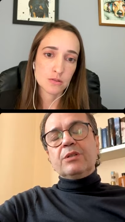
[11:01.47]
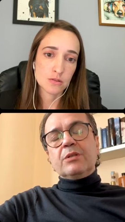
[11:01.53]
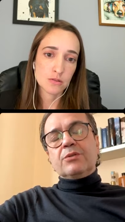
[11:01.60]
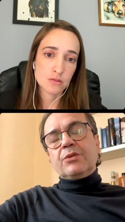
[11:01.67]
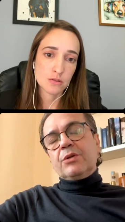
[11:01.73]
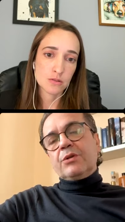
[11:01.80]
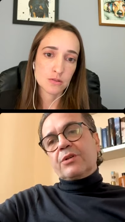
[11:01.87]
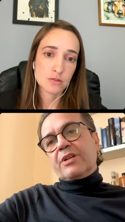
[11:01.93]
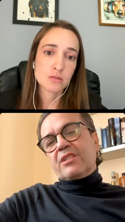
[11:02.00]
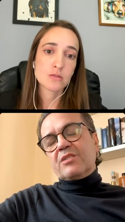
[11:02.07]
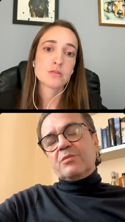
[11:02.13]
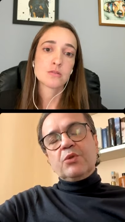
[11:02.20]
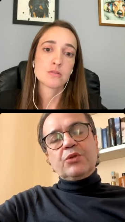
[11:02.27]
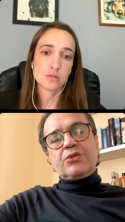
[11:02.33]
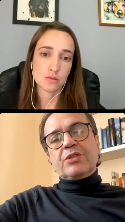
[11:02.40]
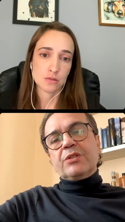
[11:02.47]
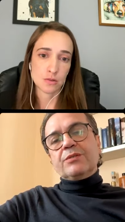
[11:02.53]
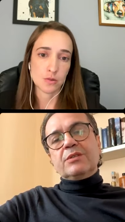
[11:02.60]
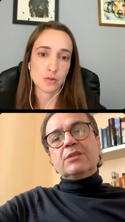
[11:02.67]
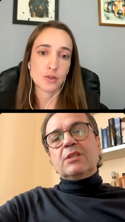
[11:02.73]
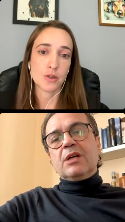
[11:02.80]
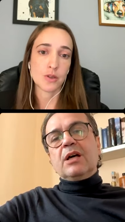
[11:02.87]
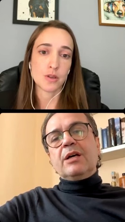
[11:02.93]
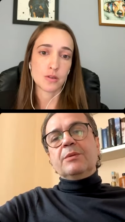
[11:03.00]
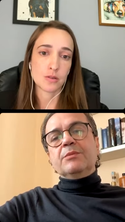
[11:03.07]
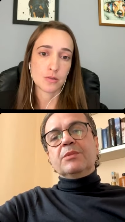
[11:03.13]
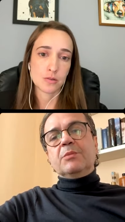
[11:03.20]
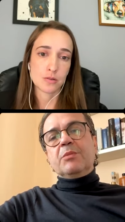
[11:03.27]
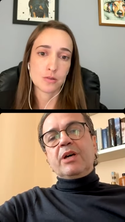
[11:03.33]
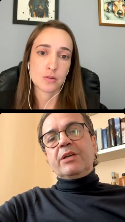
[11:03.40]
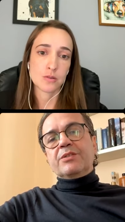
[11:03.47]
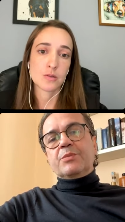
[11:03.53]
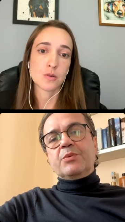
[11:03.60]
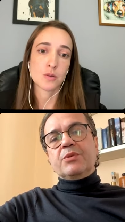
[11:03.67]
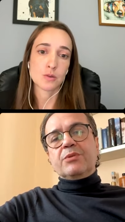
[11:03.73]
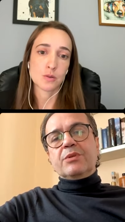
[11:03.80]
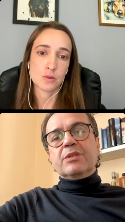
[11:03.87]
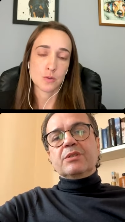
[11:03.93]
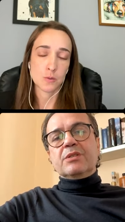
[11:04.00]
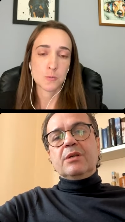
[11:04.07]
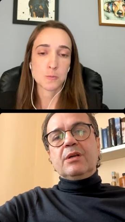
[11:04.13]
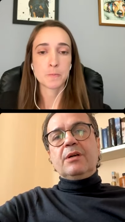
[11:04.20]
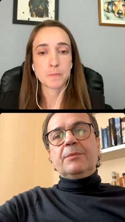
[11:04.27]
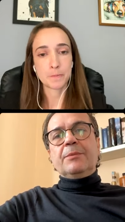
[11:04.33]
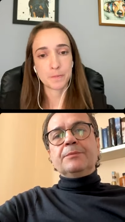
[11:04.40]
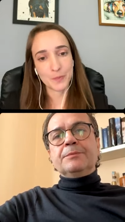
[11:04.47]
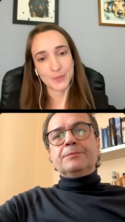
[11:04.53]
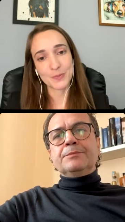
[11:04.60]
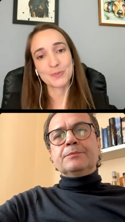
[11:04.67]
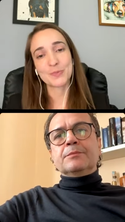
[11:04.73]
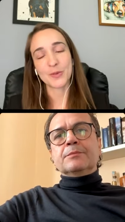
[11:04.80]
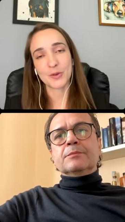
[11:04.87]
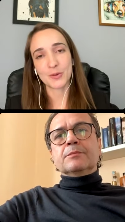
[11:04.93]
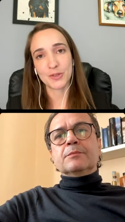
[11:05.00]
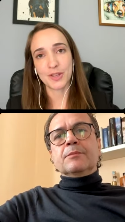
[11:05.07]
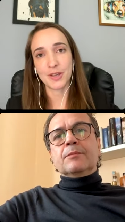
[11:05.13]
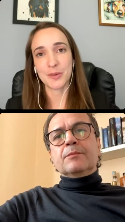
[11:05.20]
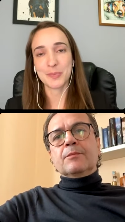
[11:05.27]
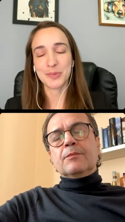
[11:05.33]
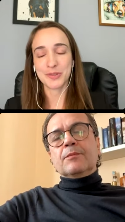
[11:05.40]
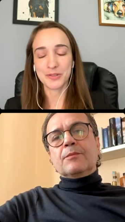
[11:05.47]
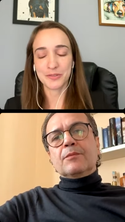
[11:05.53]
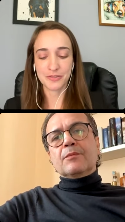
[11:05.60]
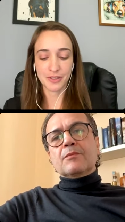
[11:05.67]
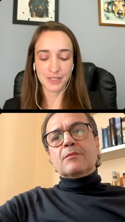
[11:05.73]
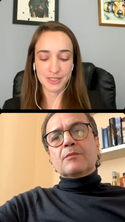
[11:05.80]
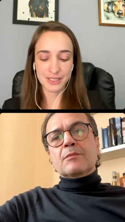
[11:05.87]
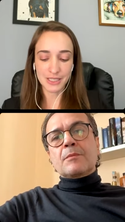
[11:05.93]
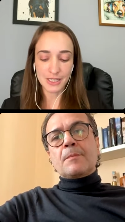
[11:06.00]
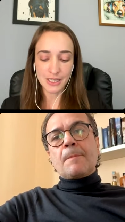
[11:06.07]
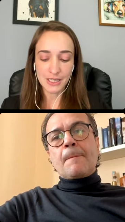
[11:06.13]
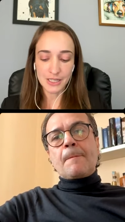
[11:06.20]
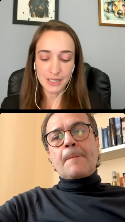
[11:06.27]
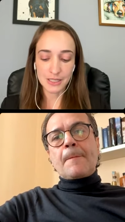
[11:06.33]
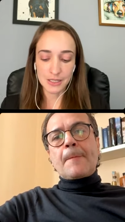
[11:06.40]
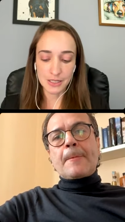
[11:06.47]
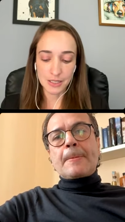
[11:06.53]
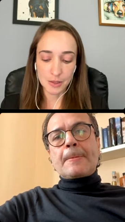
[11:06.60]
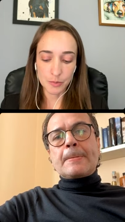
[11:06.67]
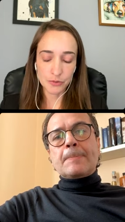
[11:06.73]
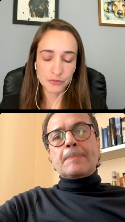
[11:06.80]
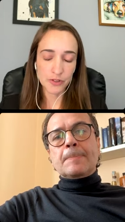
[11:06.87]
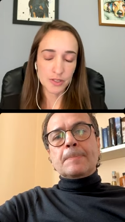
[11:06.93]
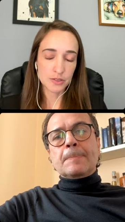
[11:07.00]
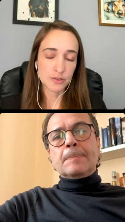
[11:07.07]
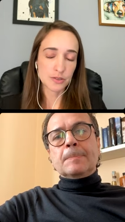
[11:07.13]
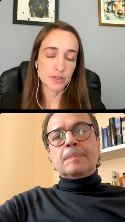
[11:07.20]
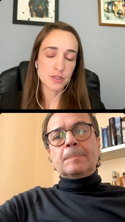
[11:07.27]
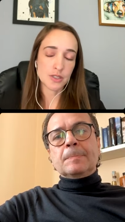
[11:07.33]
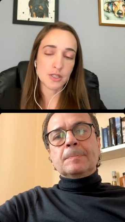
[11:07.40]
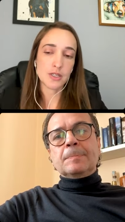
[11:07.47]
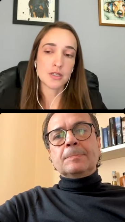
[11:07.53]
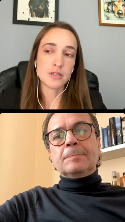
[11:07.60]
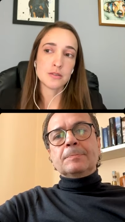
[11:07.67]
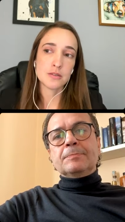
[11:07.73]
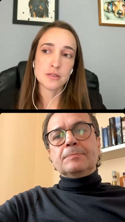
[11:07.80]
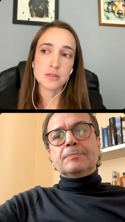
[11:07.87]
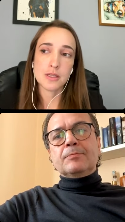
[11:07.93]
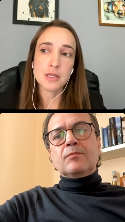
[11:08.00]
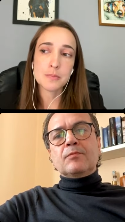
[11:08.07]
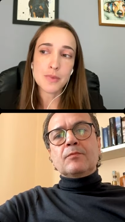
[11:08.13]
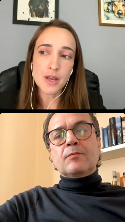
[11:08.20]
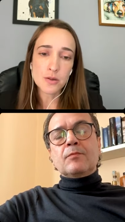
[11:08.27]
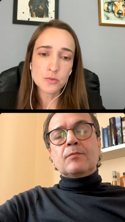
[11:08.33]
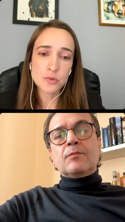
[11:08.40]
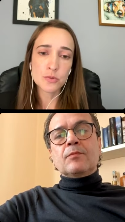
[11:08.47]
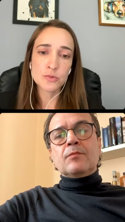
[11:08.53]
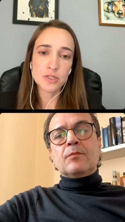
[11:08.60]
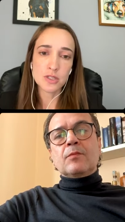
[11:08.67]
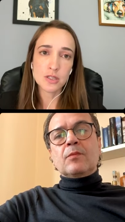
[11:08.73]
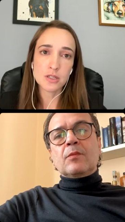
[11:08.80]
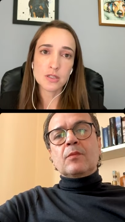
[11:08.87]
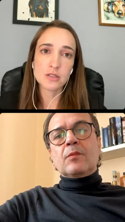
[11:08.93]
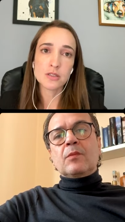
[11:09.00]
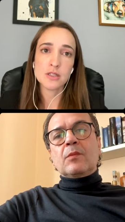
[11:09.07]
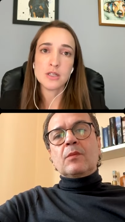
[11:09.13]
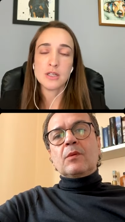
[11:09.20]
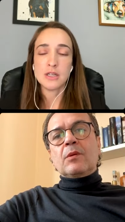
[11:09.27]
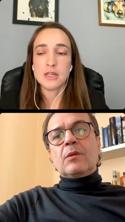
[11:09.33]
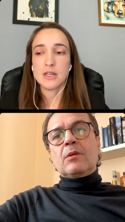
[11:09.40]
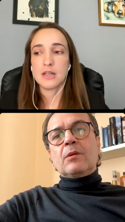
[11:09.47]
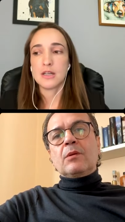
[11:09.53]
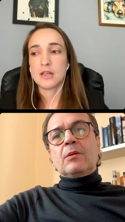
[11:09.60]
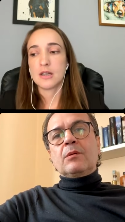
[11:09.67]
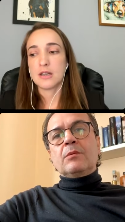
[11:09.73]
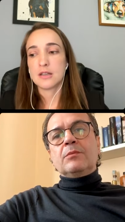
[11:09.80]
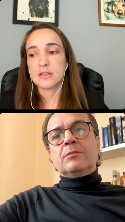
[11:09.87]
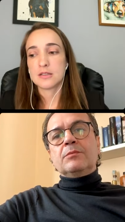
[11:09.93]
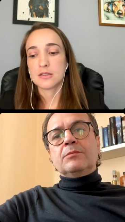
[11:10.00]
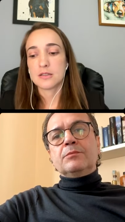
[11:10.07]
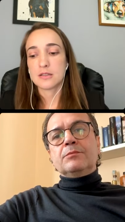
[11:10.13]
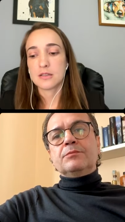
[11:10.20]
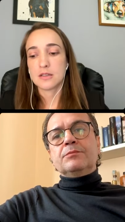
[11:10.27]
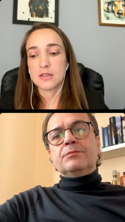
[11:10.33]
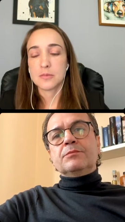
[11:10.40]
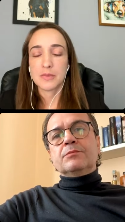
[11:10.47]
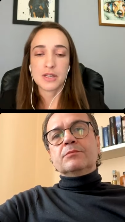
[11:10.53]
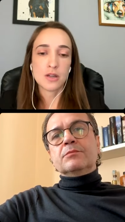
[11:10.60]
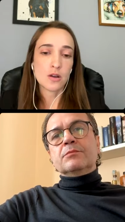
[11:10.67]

Speaker 1: the thorax most of the time in my experience. Yeah.
Speaker 2: Okay, perfect. Uh, professor, in my routine and in many